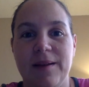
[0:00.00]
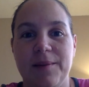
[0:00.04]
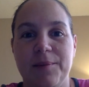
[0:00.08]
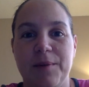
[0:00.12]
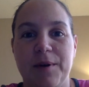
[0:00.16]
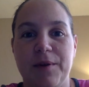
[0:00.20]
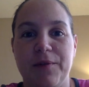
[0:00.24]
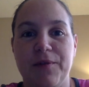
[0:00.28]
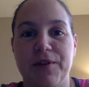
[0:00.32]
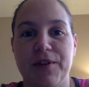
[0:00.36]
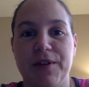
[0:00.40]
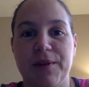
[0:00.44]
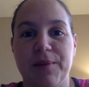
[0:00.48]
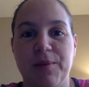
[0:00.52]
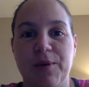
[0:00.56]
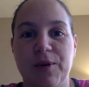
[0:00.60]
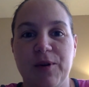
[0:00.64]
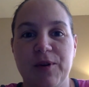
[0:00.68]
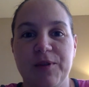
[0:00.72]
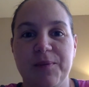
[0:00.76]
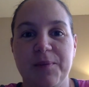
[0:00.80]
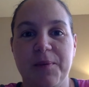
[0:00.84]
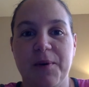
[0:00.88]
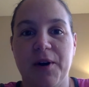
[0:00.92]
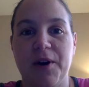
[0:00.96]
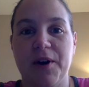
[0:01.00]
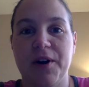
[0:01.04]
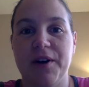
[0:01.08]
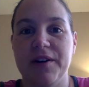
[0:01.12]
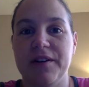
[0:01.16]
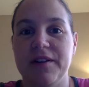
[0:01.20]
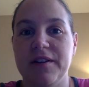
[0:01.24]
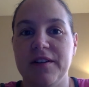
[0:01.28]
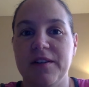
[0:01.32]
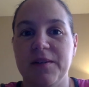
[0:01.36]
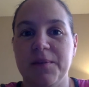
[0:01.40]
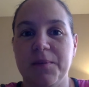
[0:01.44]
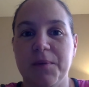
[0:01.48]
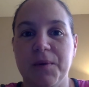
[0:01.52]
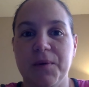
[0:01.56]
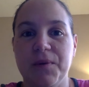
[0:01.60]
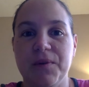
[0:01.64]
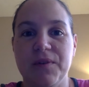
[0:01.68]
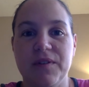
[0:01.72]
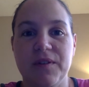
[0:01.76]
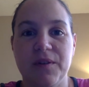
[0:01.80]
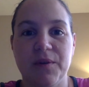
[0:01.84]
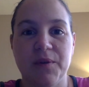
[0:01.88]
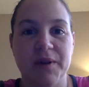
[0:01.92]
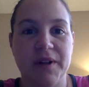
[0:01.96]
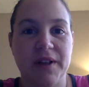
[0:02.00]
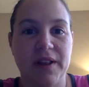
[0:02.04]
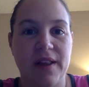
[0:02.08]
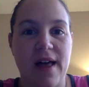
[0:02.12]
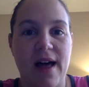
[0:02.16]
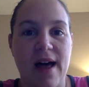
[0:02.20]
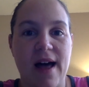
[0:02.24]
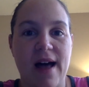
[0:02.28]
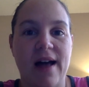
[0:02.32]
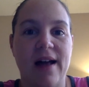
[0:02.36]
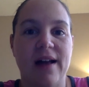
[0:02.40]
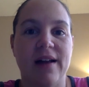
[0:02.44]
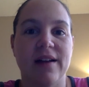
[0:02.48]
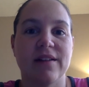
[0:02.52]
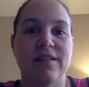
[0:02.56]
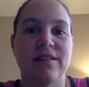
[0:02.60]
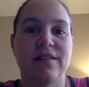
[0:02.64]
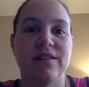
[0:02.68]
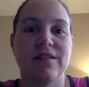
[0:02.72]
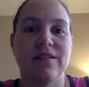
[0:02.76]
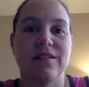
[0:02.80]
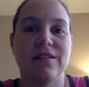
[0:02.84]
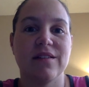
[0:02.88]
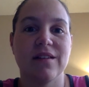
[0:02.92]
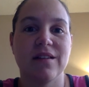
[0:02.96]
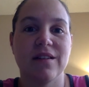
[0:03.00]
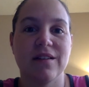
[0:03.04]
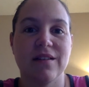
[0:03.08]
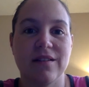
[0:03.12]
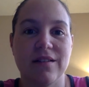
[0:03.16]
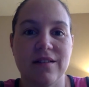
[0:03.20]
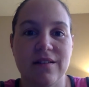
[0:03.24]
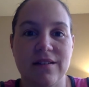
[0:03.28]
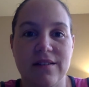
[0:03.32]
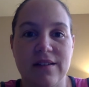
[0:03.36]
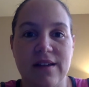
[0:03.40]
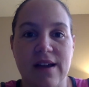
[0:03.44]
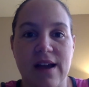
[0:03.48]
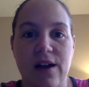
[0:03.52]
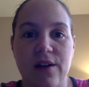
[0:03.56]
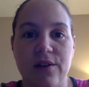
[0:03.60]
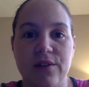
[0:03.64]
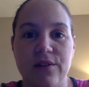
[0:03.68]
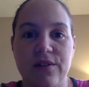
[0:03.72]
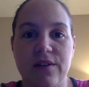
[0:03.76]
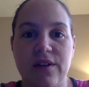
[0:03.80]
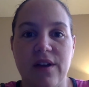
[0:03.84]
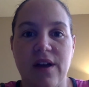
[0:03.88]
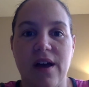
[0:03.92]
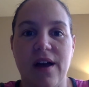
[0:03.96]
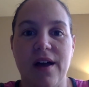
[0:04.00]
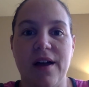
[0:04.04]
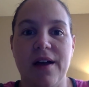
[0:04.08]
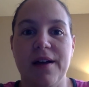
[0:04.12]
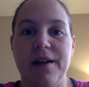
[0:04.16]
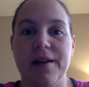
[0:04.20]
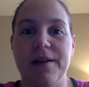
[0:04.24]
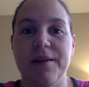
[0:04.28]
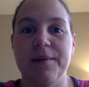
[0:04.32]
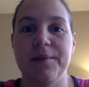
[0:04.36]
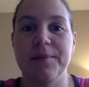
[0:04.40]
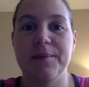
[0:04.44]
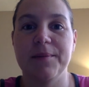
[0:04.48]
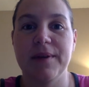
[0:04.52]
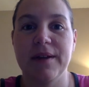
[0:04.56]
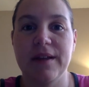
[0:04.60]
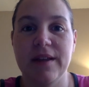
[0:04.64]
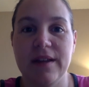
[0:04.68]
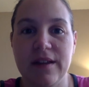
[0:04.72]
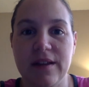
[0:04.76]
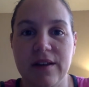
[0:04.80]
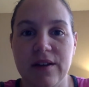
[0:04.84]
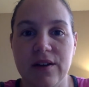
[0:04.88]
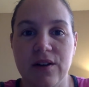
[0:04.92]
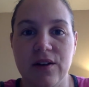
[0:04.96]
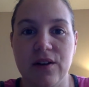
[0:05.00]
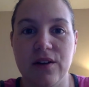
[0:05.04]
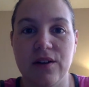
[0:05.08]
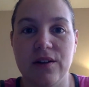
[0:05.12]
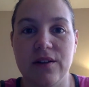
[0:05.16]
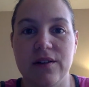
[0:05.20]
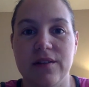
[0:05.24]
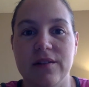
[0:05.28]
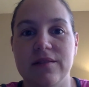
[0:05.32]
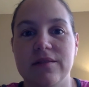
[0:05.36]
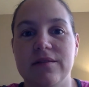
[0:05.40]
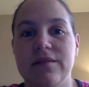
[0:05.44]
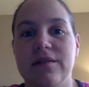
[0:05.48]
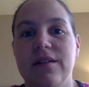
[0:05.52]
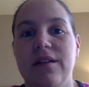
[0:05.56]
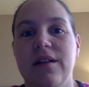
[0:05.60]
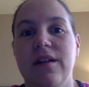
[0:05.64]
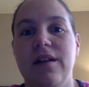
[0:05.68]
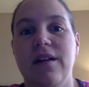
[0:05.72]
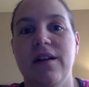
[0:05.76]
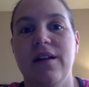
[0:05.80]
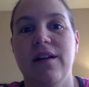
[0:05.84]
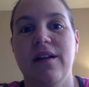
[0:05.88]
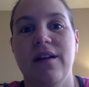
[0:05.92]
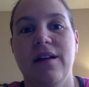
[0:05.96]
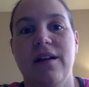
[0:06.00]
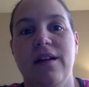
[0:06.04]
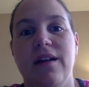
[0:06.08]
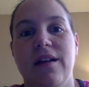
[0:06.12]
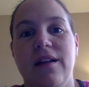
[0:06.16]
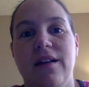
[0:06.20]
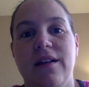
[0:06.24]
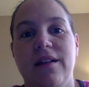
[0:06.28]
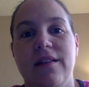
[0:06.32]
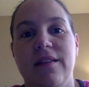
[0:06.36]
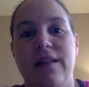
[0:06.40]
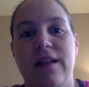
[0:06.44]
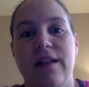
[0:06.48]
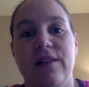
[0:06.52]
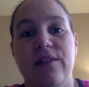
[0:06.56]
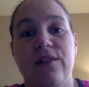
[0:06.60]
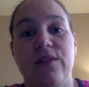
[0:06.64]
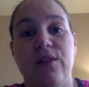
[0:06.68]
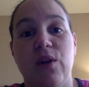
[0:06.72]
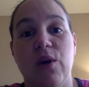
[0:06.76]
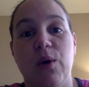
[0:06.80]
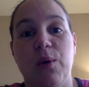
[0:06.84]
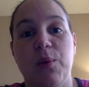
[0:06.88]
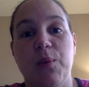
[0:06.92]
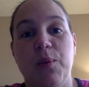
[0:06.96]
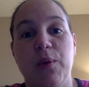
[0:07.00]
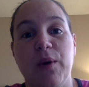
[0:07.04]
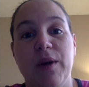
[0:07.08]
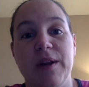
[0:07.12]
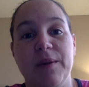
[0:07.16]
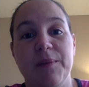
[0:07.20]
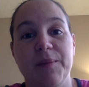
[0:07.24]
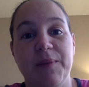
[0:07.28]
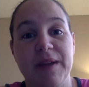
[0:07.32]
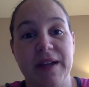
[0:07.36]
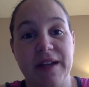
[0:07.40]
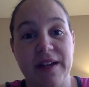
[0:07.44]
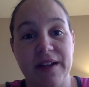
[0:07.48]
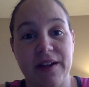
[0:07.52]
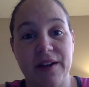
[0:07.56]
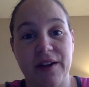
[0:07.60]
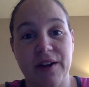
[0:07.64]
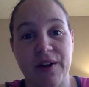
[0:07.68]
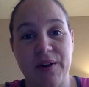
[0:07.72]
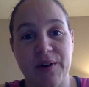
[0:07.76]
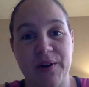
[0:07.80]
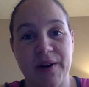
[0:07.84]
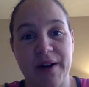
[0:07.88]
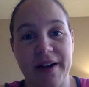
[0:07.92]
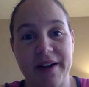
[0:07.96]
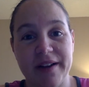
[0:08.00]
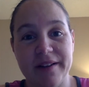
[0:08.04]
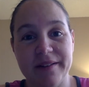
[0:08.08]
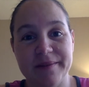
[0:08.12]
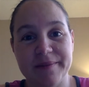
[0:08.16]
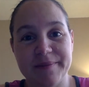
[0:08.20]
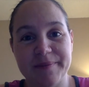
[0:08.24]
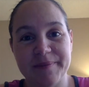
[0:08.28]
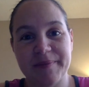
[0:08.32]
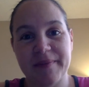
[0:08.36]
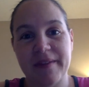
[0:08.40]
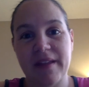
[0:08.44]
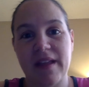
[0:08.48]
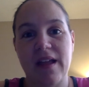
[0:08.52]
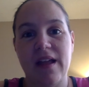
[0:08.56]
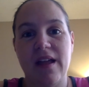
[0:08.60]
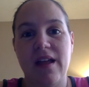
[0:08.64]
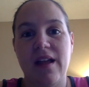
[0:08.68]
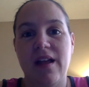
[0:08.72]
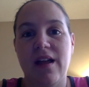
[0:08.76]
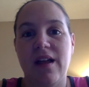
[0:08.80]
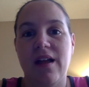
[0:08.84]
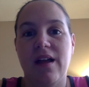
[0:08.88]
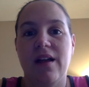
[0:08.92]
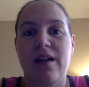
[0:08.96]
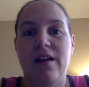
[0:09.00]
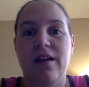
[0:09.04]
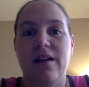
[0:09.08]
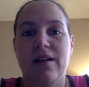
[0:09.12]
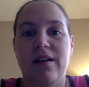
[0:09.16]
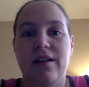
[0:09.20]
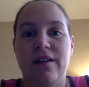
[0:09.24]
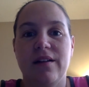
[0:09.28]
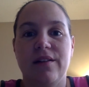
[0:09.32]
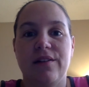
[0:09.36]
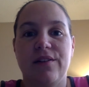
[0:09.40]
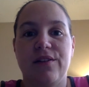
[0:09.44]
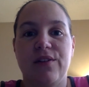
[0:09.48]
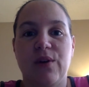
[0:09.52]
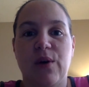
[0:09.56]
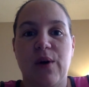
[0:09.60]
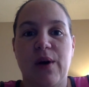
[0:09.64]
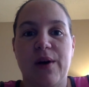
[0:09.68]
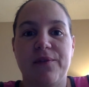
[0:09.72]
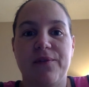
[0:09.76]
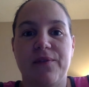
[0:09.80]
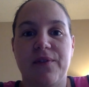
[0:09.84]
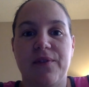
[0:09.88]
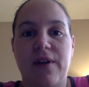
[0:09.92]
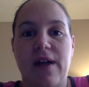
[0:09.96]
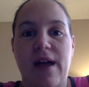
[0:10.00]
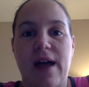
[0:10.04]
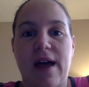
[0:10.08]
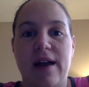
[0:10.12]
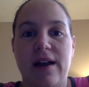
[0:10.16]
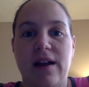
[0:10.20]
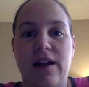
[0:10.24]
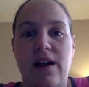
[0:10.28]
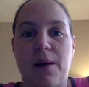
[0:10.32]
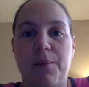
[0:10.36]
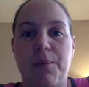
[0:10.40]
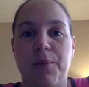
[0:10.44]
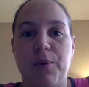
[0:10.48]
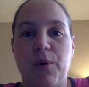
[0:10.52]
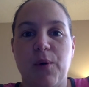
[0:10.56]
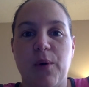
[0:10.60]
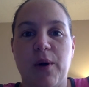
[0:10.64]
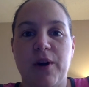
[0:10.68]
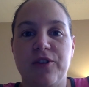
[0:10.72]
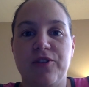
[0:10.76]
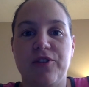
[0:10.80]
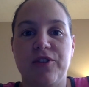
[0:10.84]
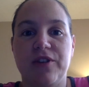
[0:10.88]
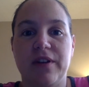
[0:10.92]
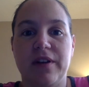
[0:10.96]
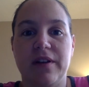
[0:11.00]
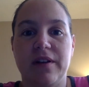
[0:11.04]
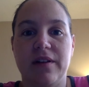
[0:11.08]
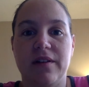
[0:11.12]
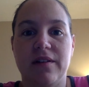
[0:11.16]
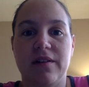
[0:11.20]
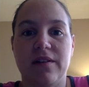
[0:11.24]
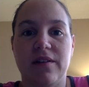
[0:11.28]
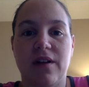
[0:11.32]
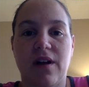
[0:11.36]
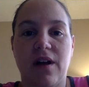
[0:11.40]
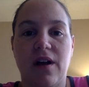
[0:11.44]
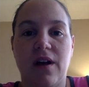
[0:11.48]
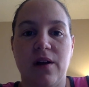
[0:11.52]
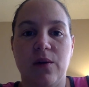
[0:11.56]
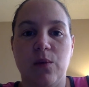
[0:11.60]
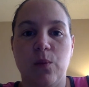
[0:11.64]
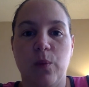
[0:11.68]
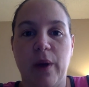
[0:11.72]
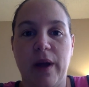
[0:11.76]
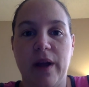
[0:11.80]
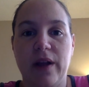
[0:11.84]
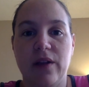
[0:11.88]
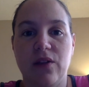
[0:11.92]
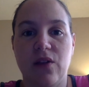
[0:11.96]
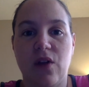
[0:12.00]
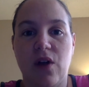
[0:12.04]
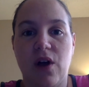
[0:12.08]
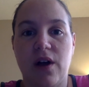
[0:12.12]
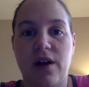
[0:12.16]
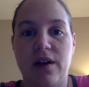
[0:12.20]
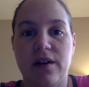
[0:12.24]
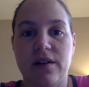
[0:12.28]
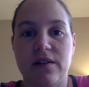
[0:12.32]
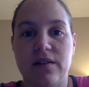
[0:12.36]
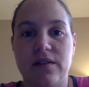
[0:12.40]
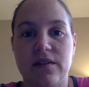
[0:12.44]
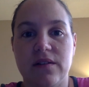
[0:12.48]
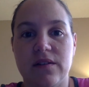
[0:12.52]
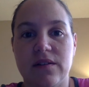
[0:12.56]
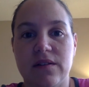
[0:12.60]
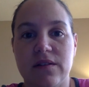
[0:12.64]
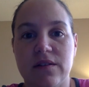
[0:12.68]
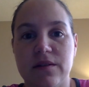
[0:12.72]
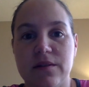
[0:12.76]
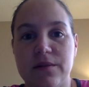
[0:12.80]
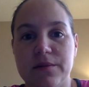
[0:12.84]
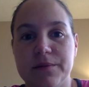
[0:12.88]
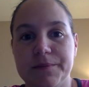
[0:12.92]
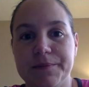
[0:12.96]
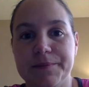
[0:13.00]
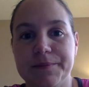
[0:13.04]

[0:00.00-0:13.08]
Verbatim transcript: but for the most part, it's supposed to relax, downtime, heal that's the whole point of being here, right? So I've had a couple questions on weight loss.